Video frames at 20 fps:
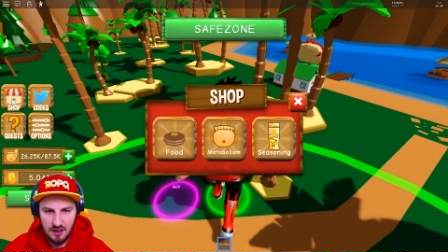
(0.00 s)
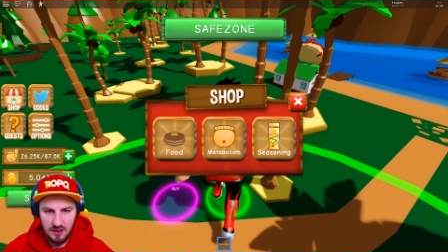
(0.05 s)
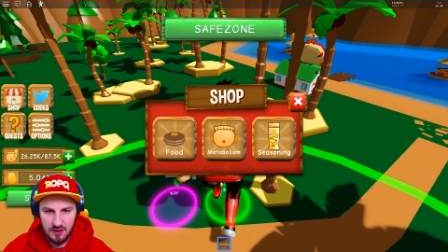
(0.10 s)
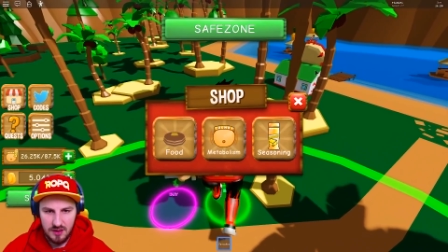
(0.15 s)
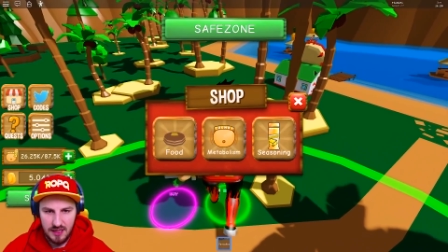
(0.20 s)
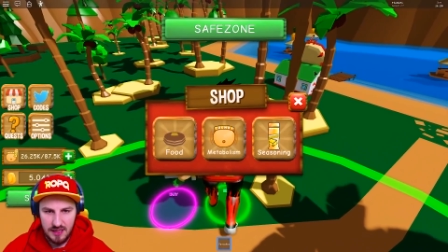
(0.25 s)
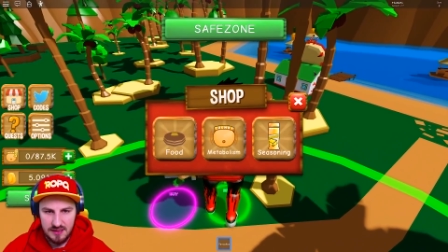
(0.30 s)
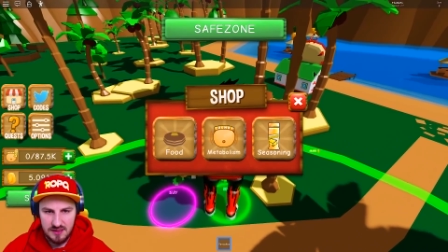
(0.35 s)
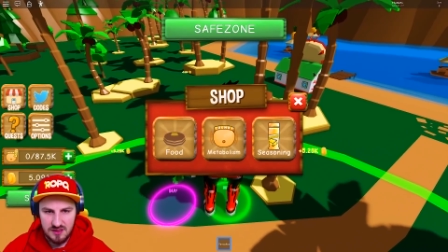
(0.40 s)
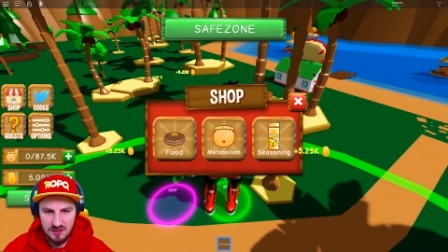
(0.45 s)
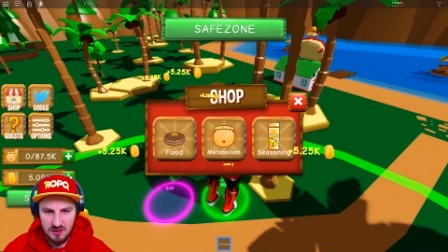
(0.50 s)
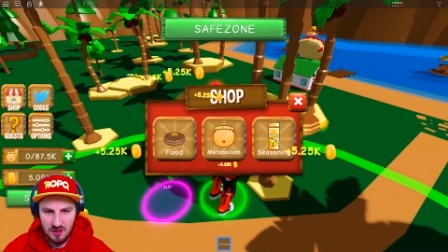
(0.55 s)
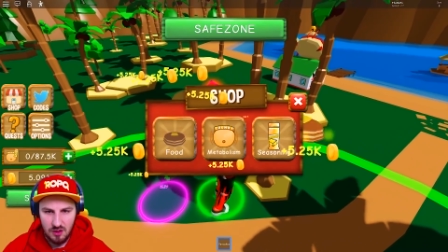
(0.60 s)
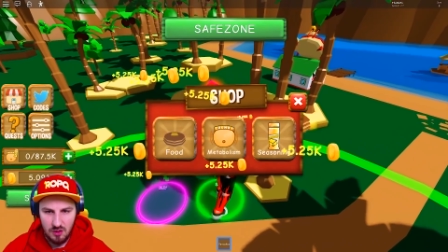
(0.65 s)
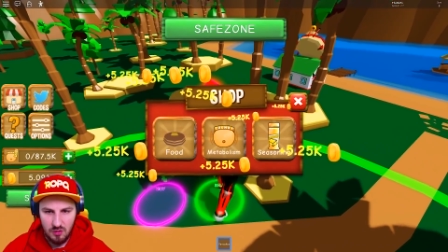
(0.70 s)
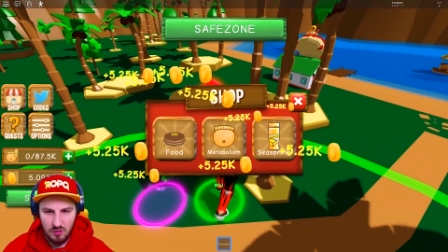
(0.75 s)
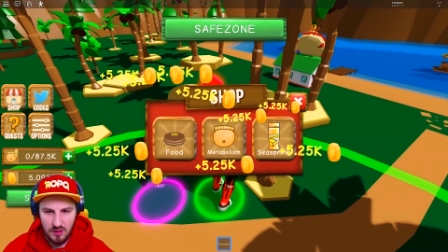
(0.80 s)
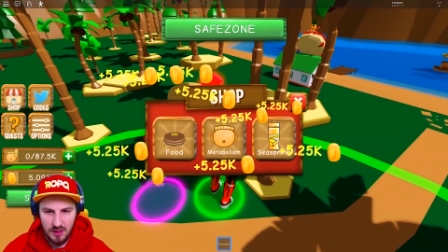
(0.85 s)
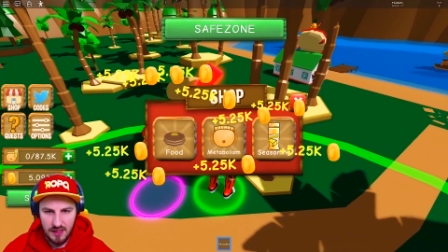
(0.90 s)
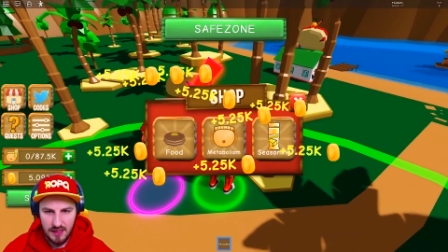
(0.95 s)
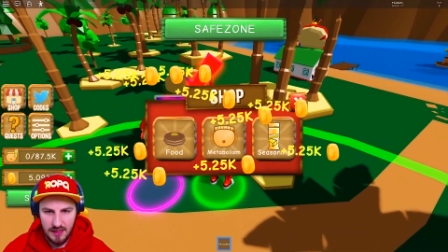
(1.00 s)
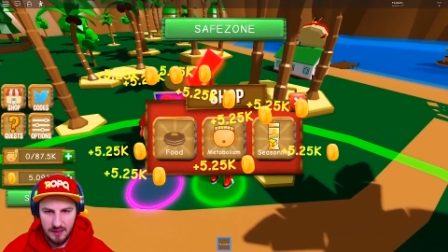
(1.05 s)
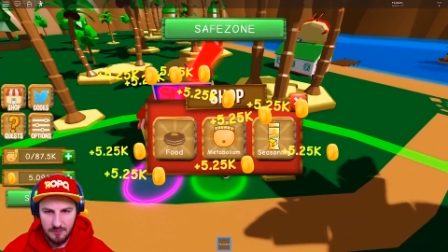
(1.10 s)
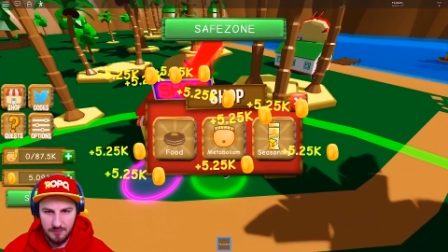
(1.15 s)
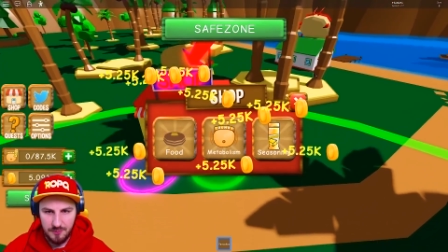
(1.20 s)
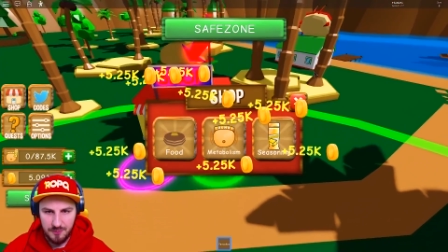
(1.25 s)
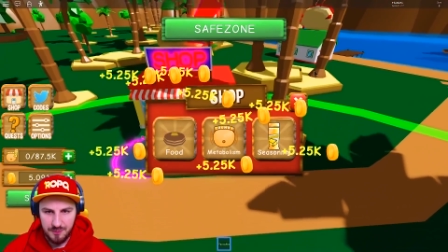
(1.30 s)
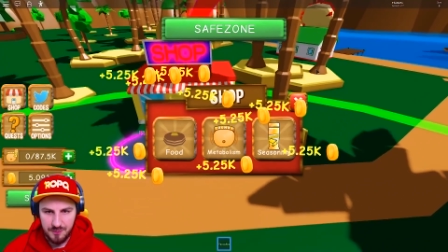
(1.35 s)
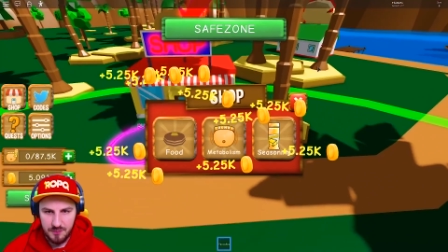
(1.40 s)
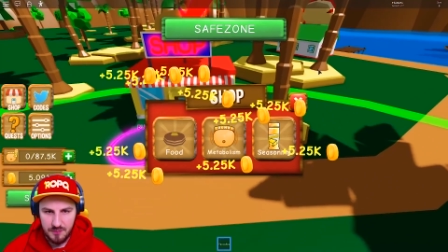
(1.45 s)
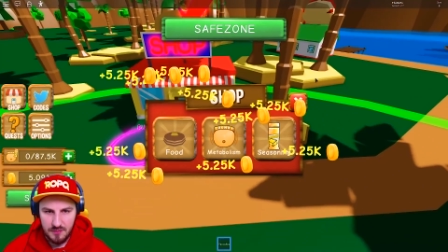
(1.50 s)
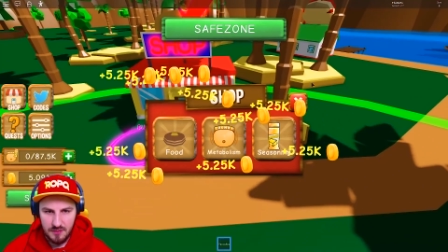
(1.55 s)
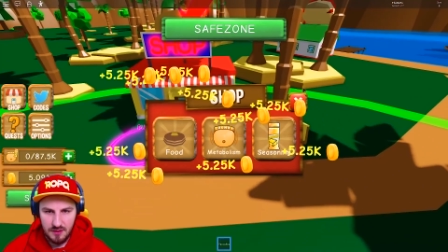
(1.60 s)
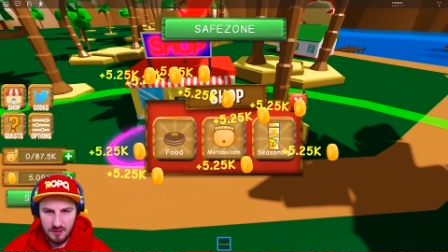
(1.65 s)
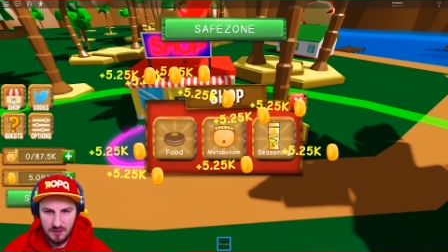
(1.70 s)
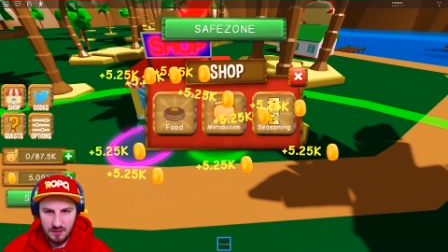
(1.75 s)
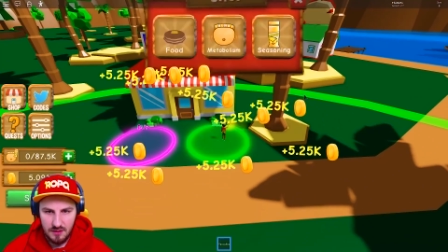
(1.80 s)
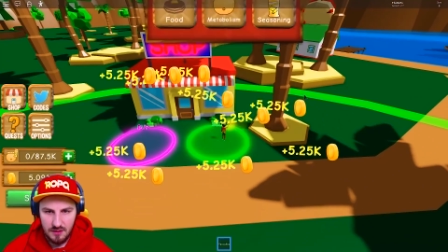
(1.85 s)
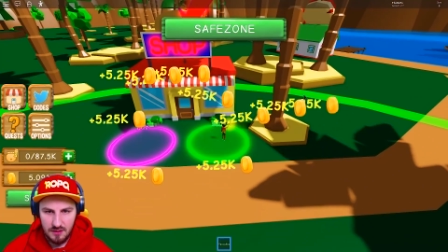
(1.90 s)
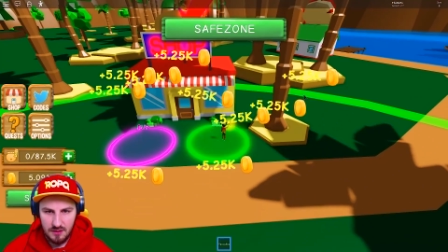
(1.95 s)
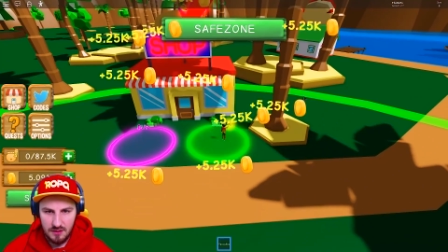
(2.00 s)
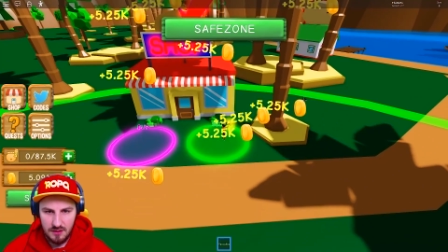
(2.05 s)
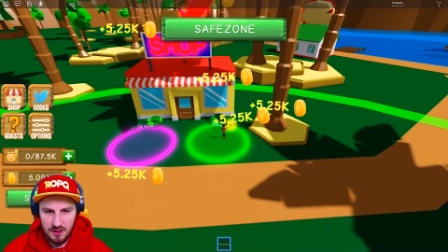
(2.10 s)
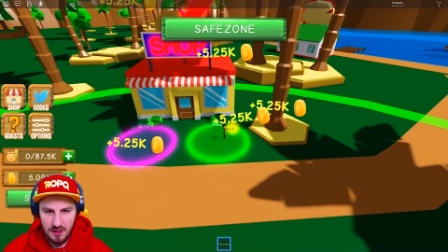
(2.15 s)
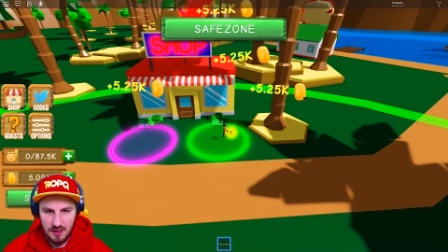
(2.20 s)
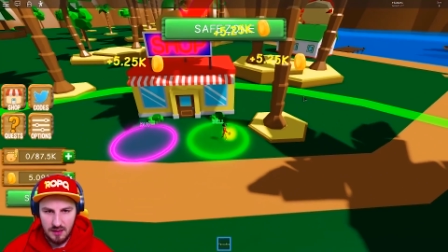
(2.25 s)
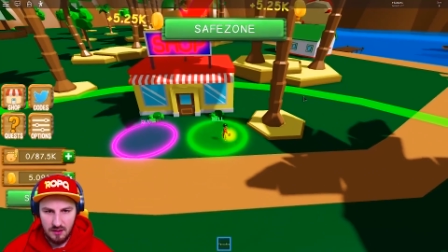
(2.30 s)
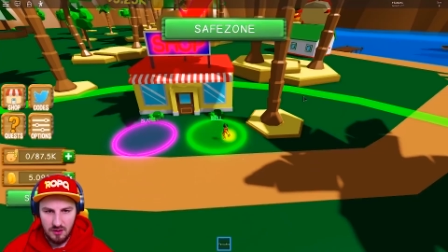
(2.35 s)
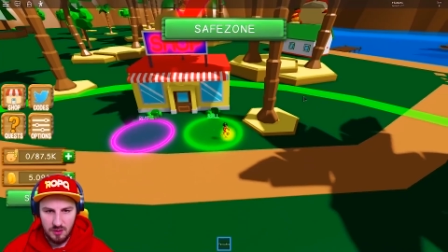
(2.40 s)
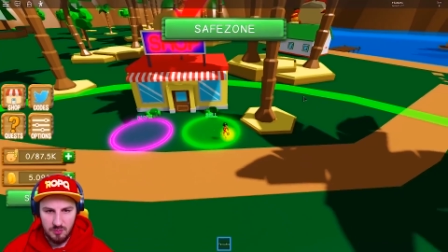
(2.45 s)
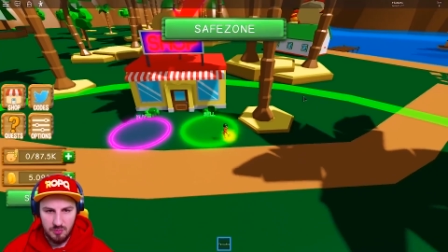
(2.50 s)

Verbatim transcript: Okay, so um, yeah,